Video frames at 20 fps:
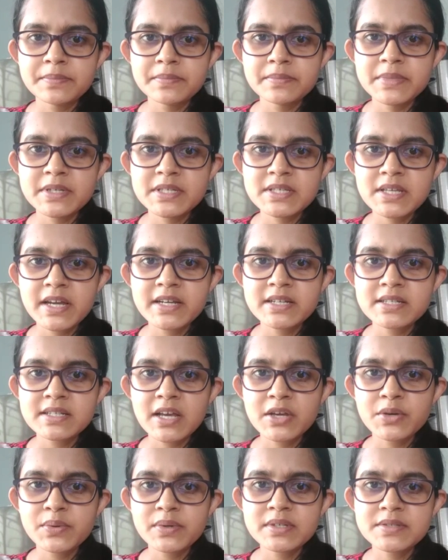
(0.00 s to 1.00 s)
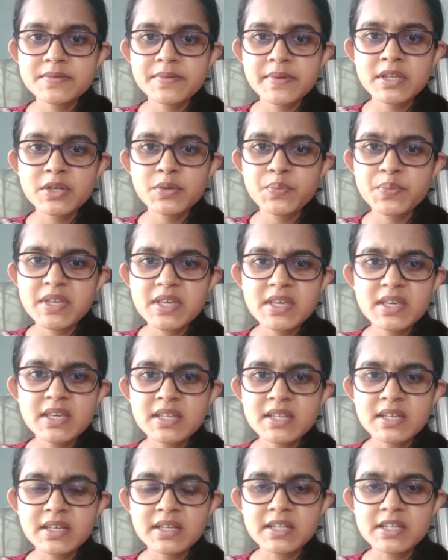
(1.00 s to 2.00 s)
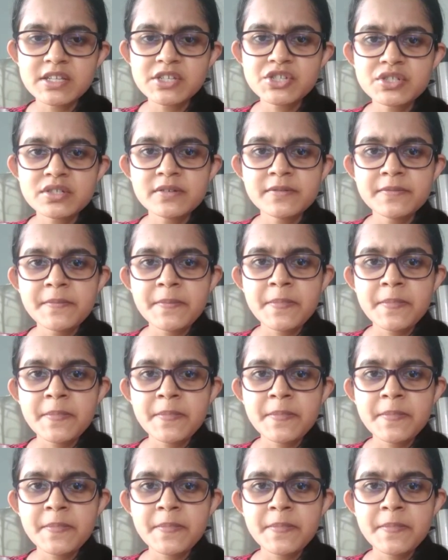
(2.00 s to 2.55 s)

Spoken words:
besides, I was very weak in English.